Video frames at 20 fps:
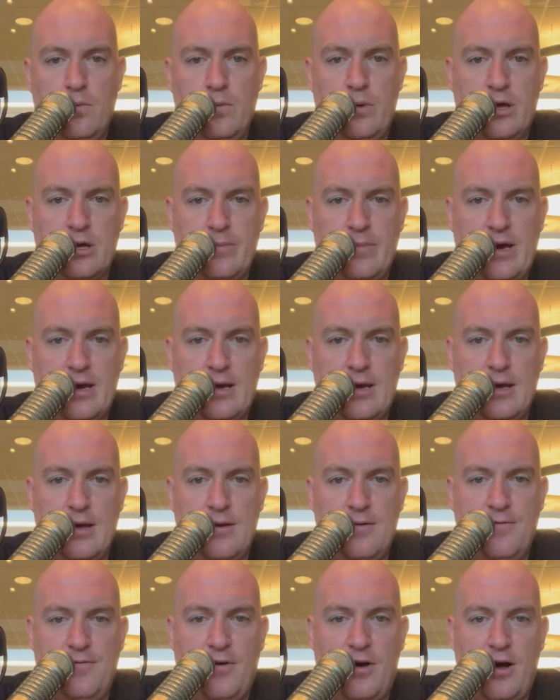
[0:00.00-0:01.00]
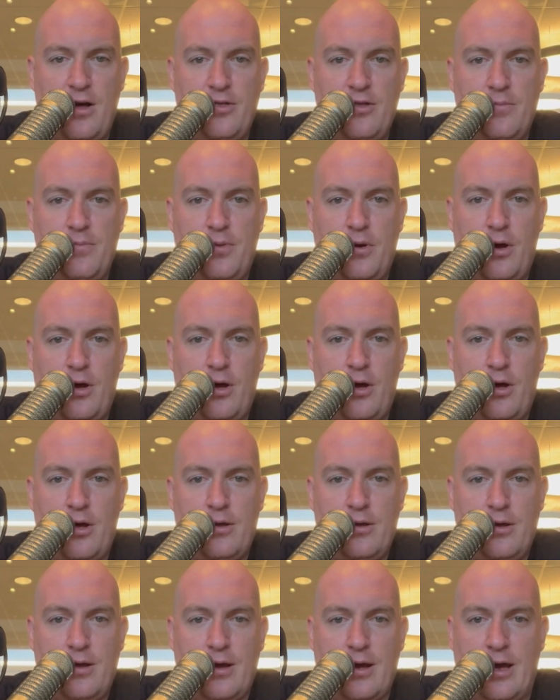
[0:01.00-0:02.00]
Welcome back in, Vaughan the
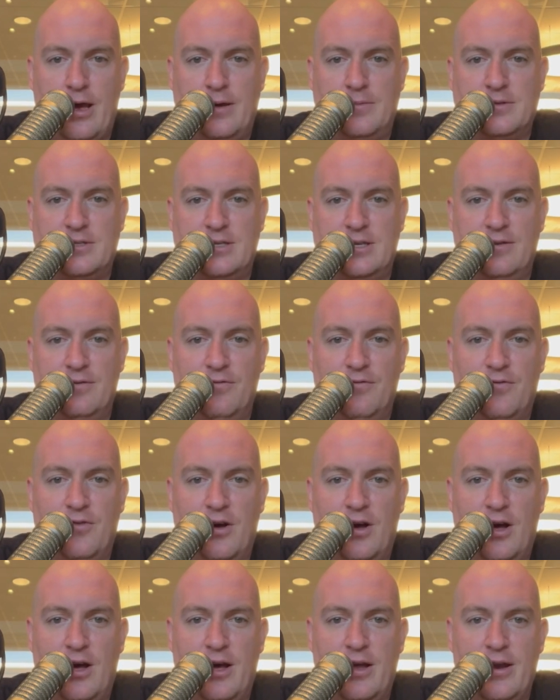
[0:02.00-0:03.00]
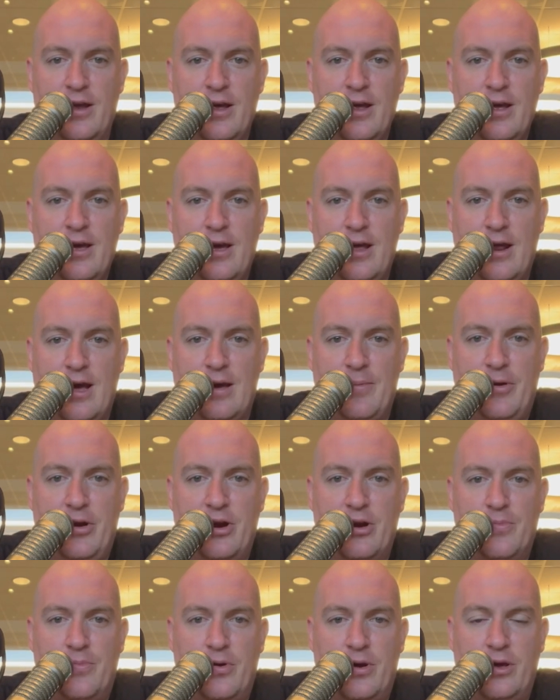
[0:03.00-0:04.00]
Ball. I am Stephen Vaughn, and I'm
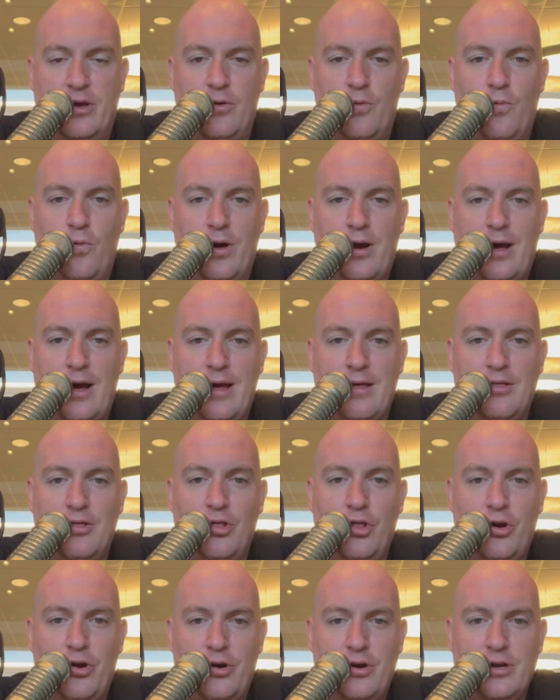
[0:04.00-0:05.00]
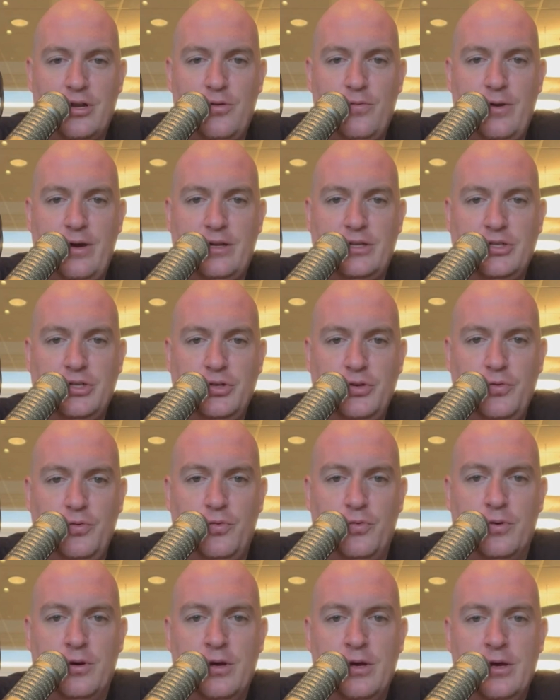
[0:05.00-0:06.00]
here to bring you what I learned in week
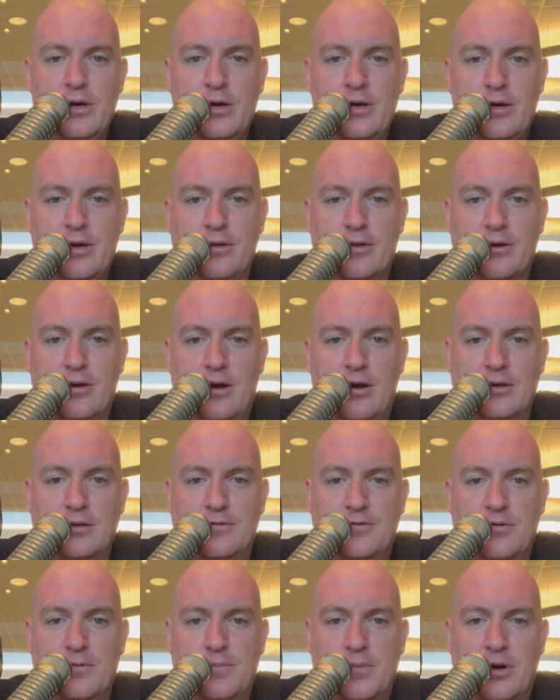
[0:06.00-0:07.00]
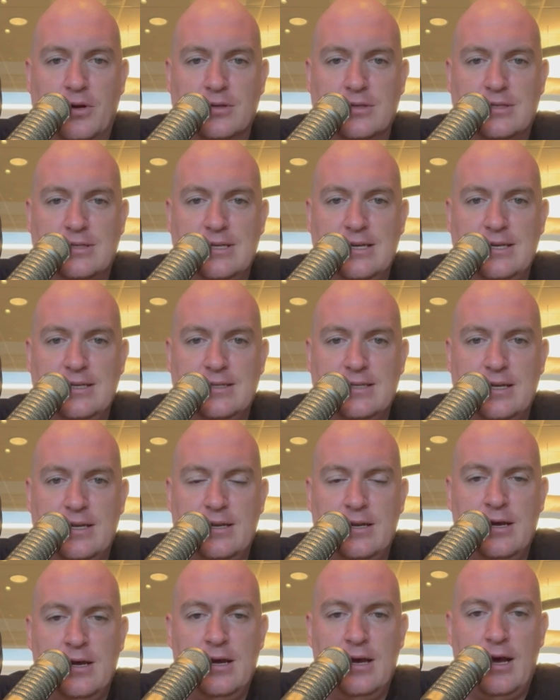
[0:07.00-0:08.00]
2 in the college football
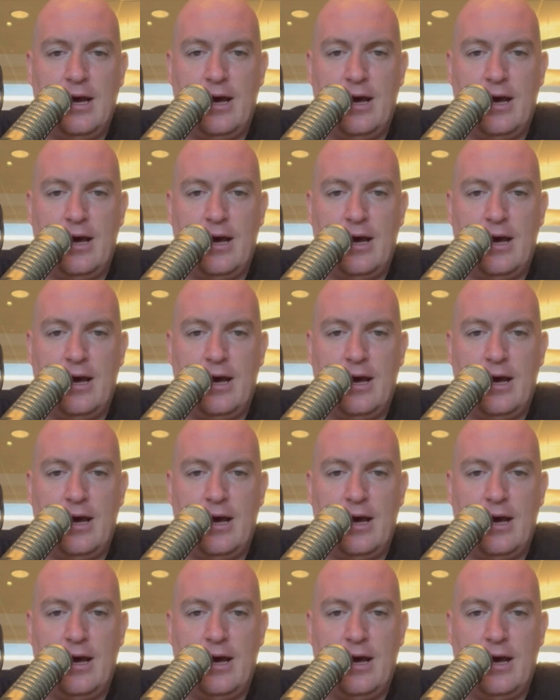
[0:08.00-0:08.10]
season.